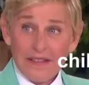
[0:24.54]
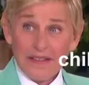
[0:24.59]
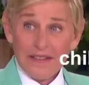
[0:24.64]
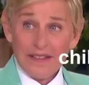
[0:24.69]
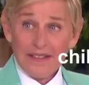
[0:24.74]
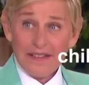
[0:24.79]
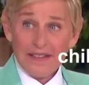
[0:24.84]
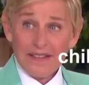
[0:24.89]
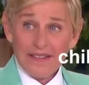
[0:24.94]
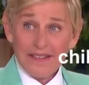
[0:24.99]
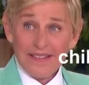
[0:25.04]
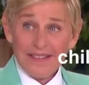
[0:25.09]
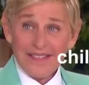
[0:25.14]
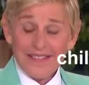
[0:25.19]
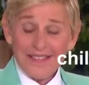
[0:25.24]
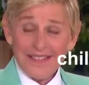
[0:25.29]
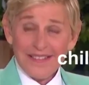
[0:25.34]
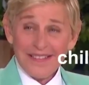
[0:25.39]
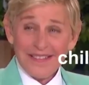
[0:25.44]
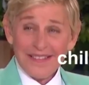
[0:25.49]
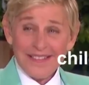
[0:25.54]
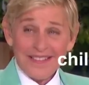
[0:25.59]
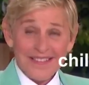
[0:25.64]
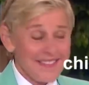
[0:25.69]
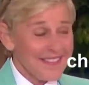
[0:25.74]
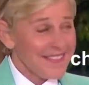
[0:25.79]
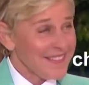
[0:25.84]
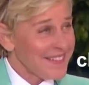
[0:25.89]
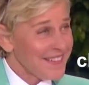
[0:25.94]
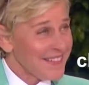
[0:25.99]

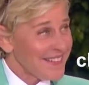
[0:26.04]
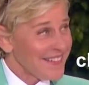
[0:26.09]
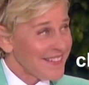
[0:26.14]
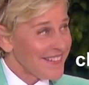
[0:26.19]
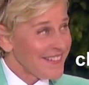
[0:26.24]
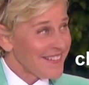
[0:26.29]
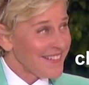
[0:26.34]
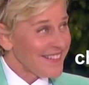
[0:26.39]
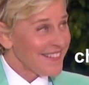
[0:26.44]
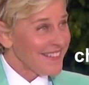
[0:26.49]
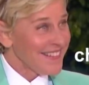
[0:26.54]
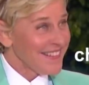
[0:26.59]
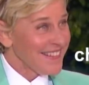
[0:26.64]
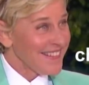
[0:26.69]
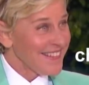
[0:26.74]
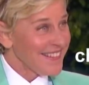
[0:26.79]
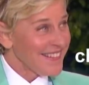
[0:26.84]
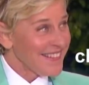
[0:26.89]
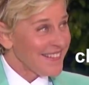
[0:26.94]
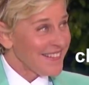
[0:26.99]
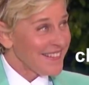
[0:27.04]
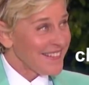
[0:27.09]
(no one is talking)